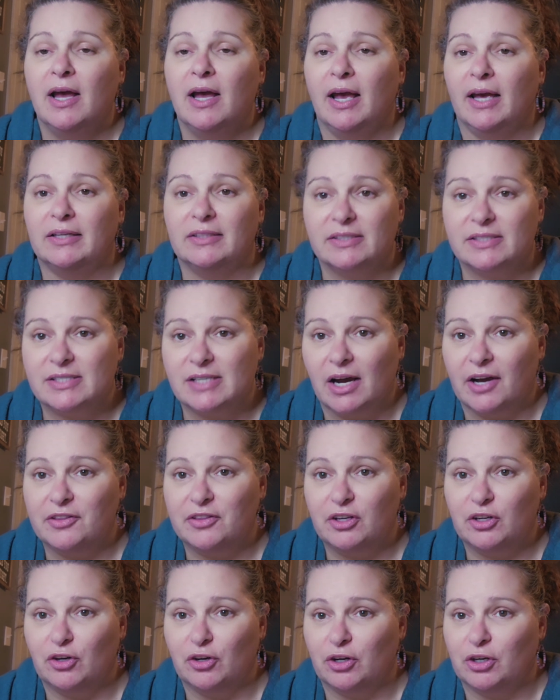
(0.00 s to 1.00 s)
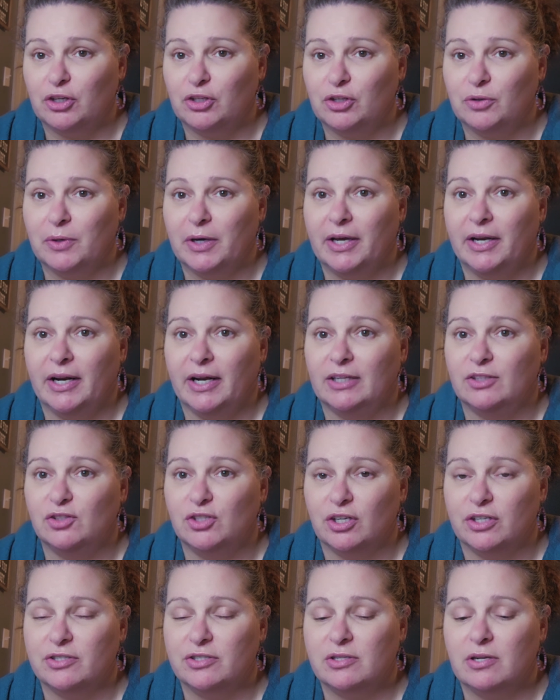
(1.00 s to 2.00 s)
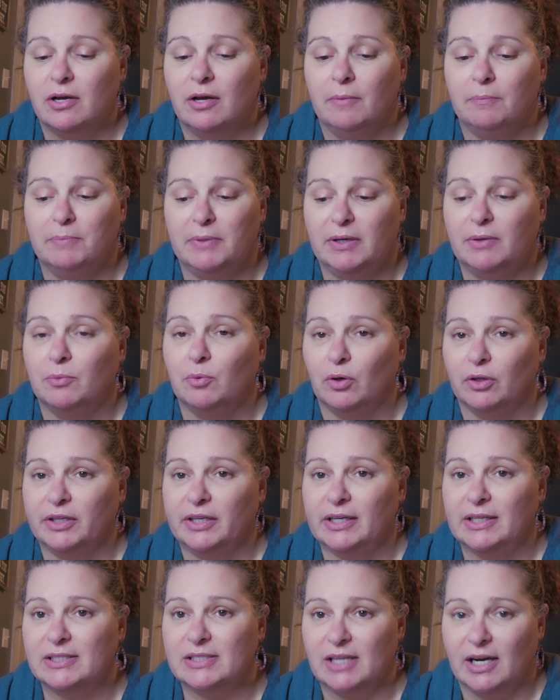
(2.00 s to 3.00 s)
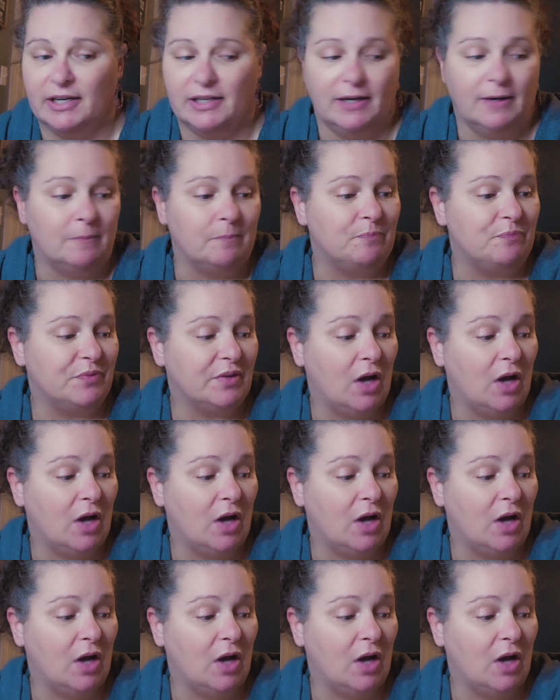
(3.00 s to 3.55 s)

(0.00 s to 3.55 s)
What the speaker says: and decide that you're going to do it and just be really excited.